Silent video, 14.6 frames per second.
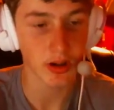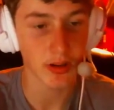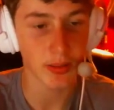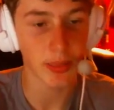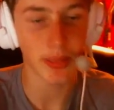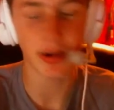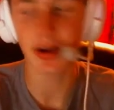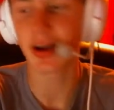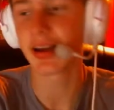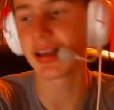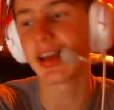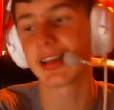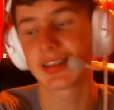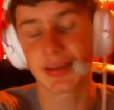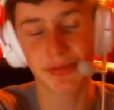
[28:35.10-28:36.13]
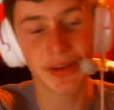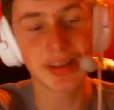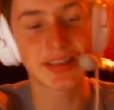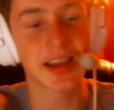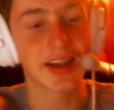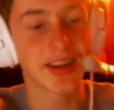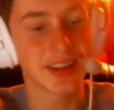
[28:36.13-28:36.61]
Yeah, Team
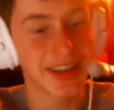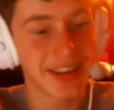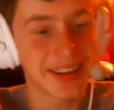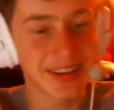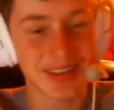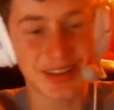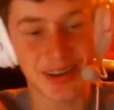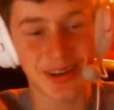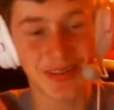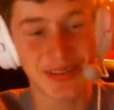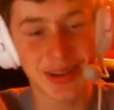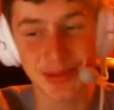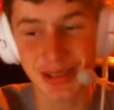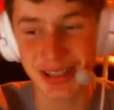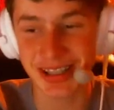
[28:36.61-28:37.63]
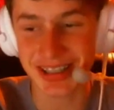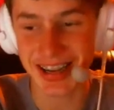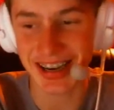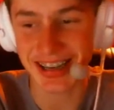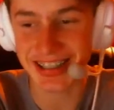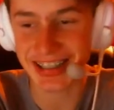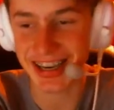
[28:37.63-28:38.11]
Vitality. I'm sorry, I'm typing to this guy
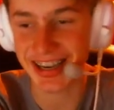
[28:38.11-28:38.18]
in chat.